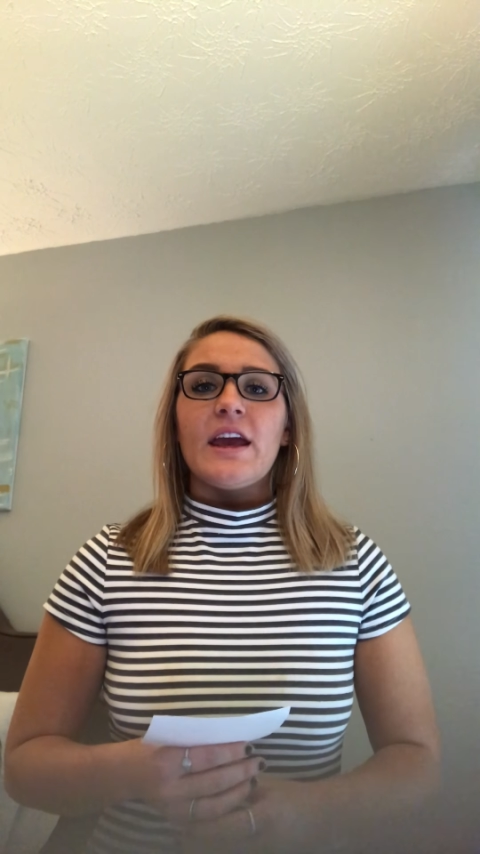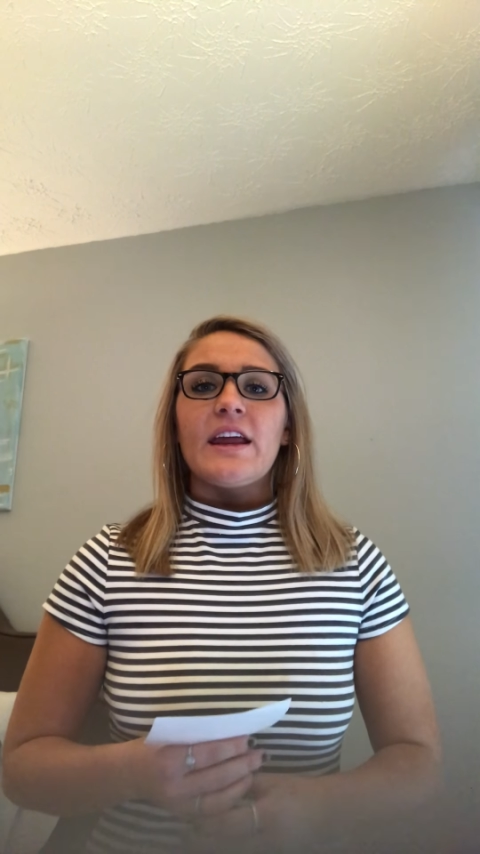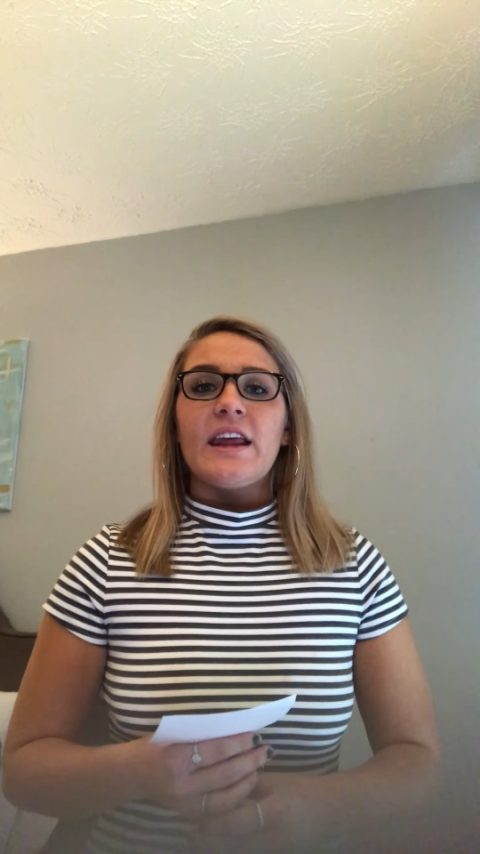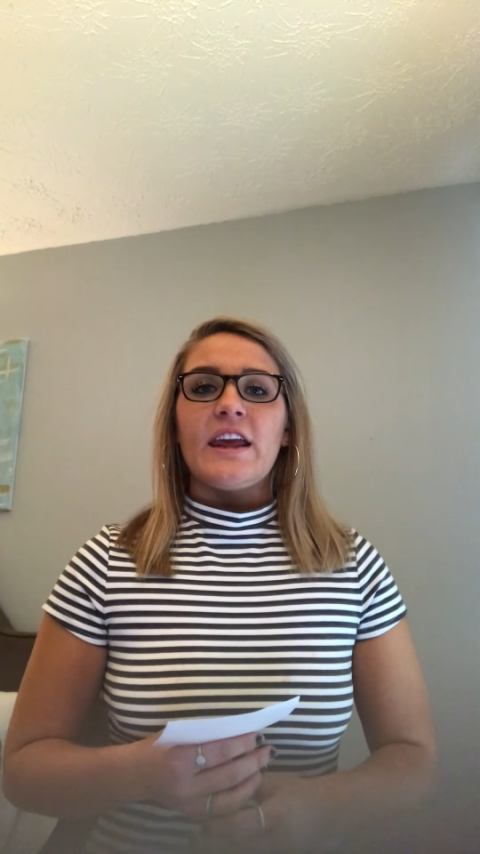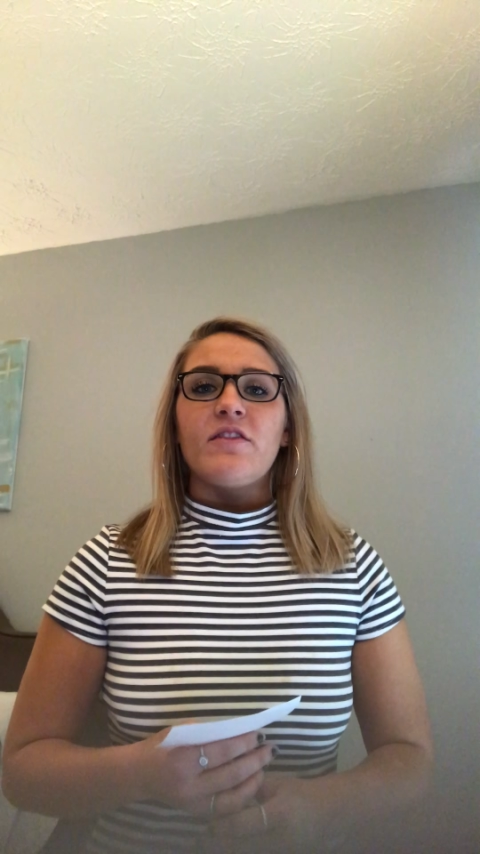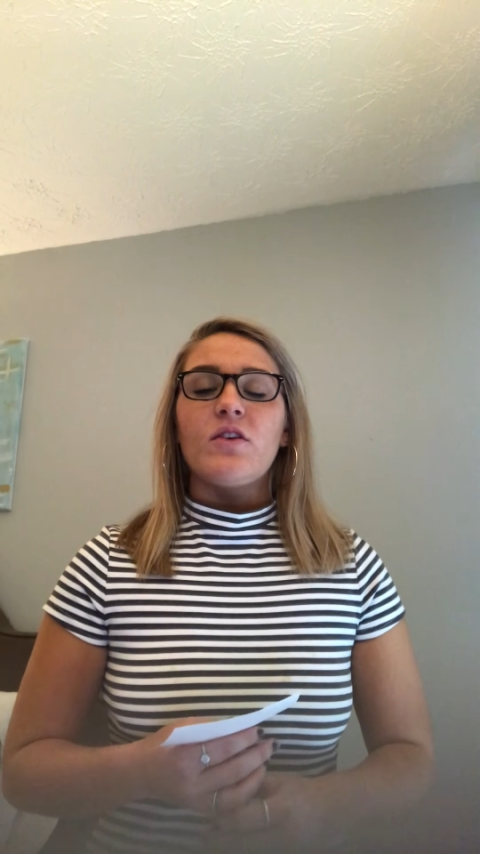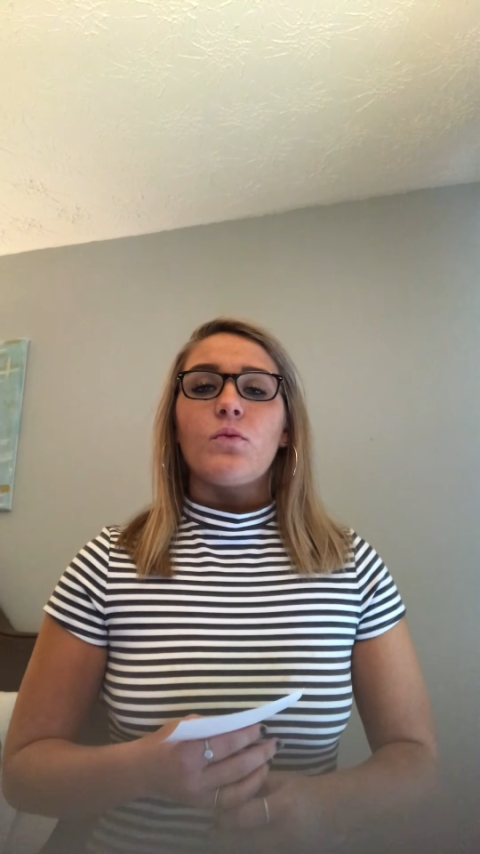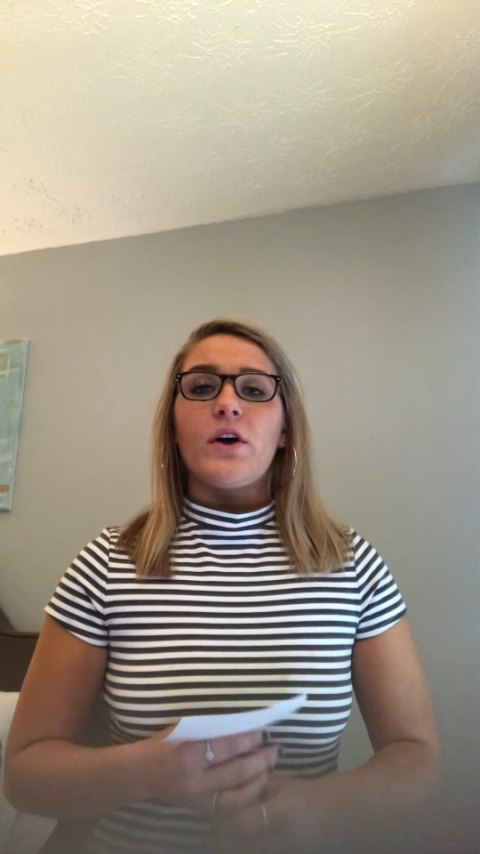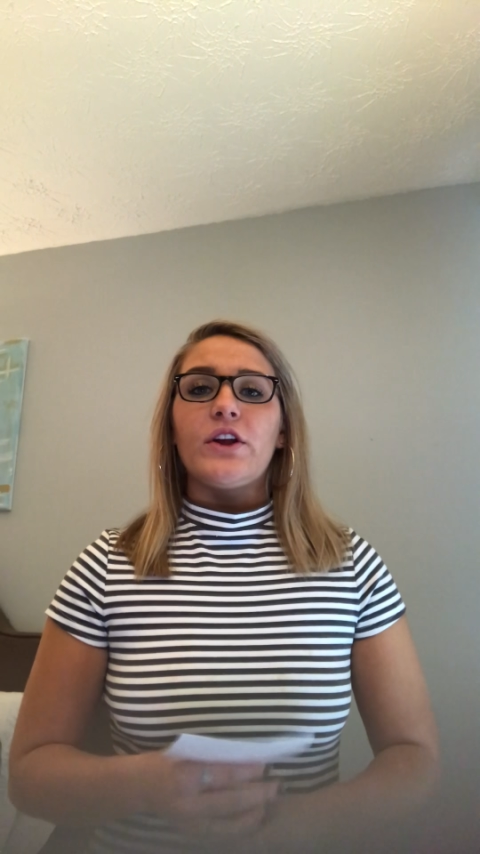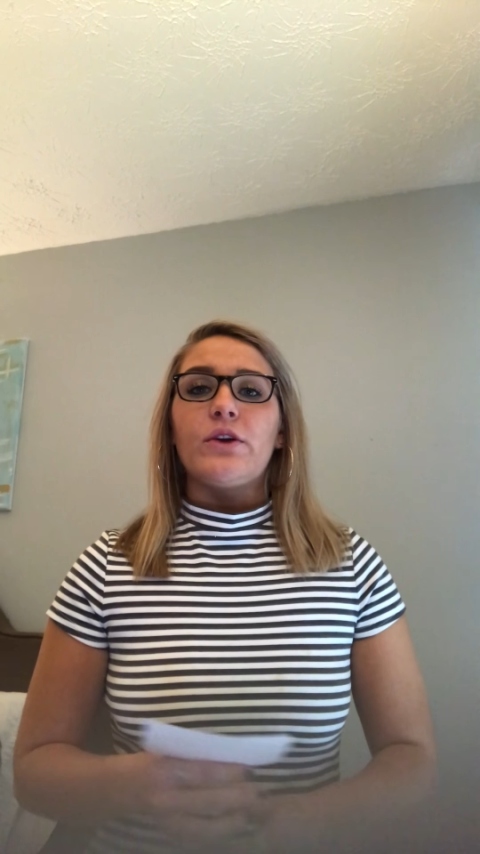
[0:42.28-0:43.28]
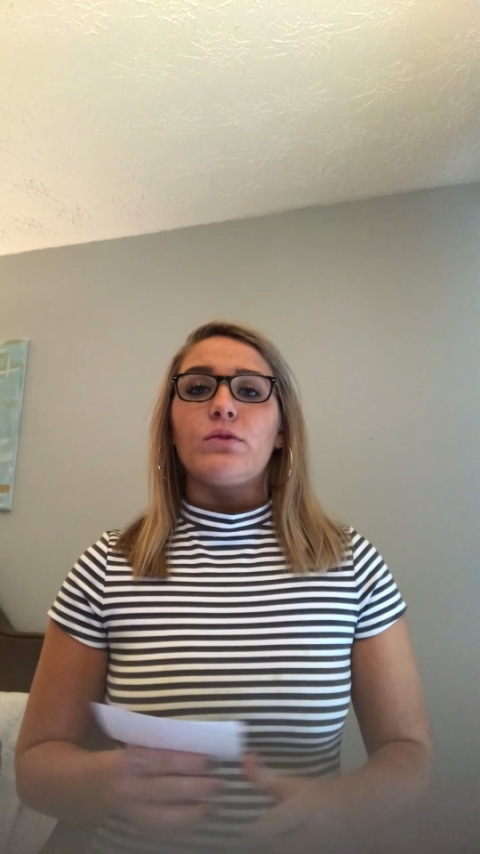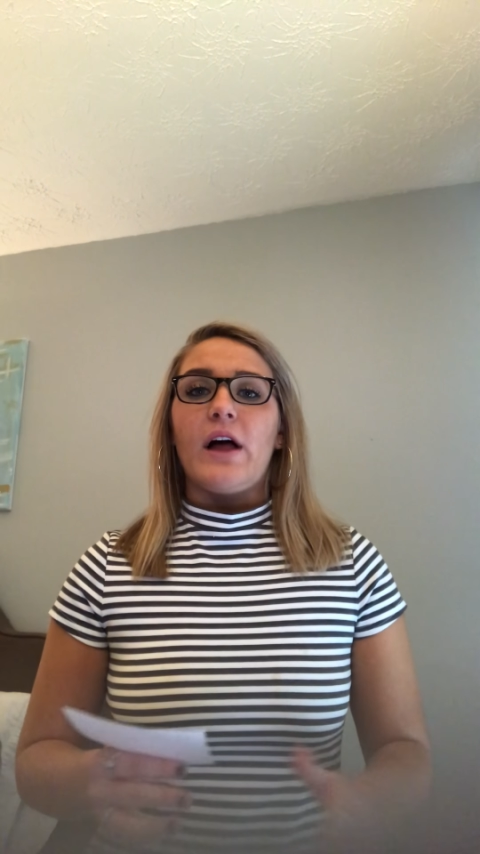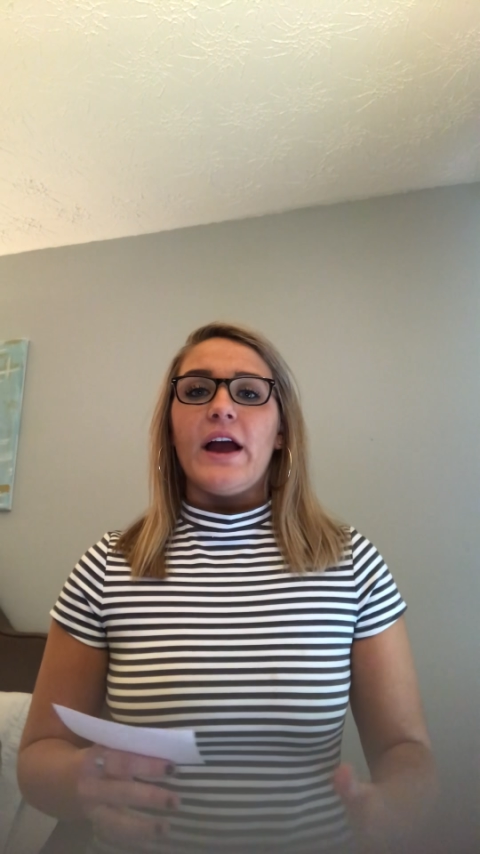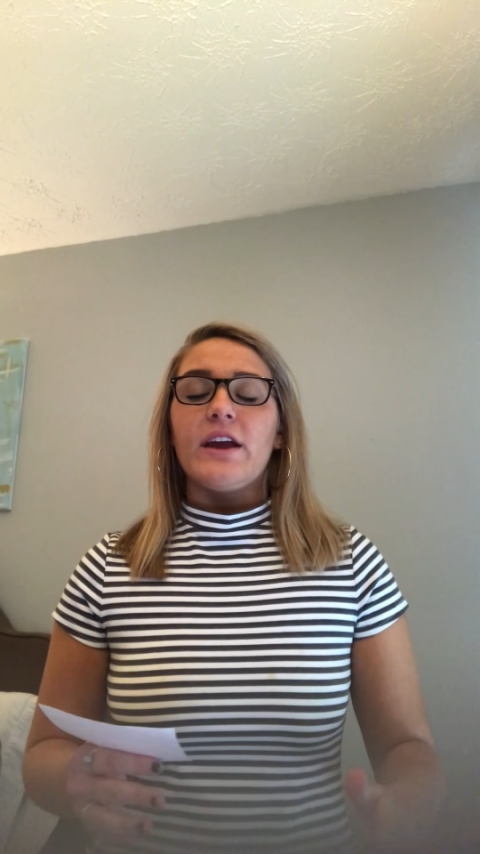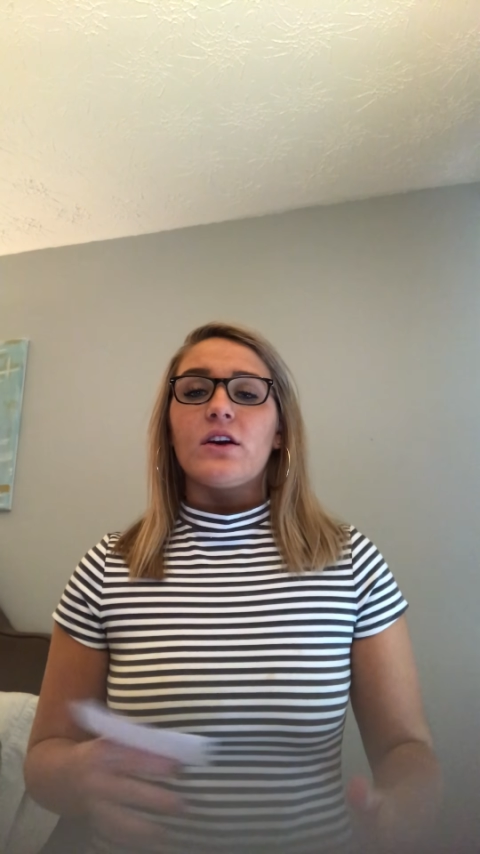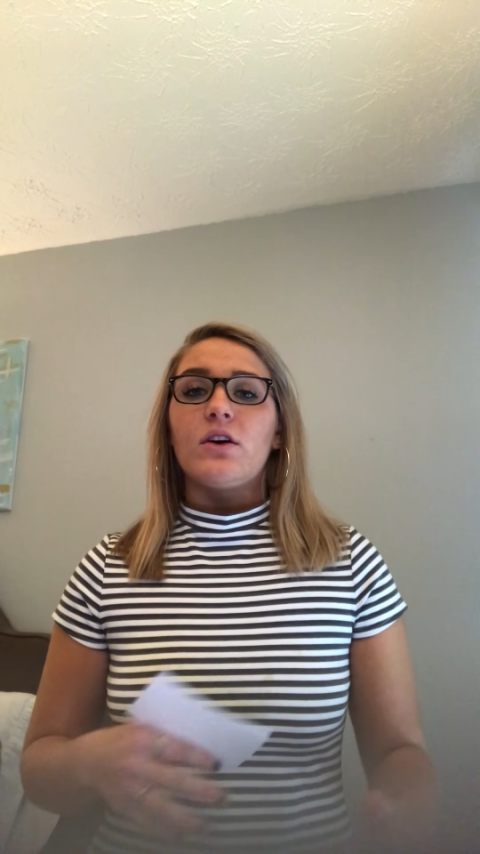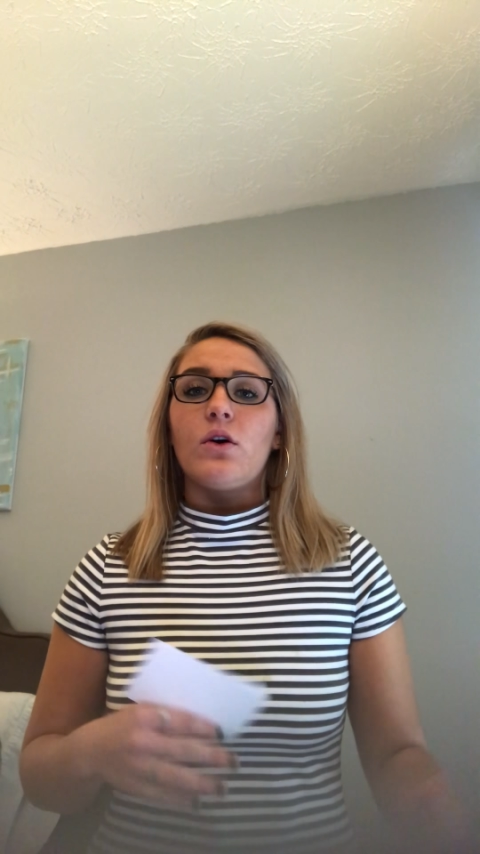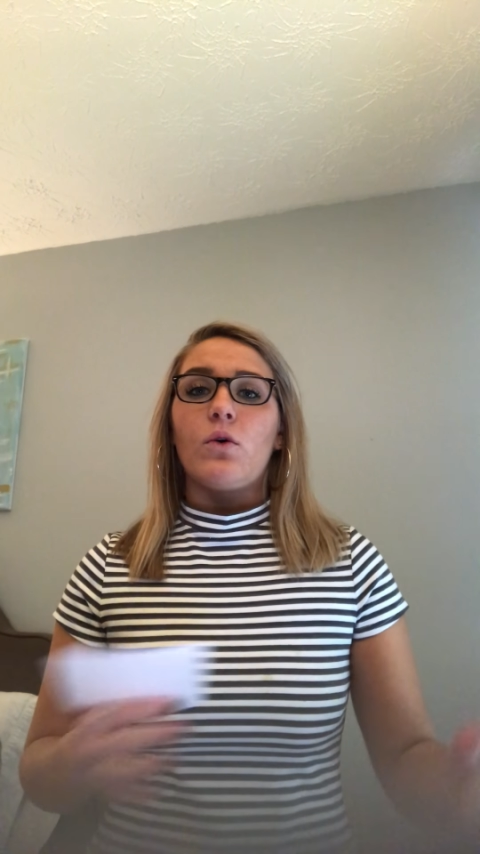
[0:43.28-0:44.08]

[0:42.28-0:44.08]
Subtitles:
and even what you like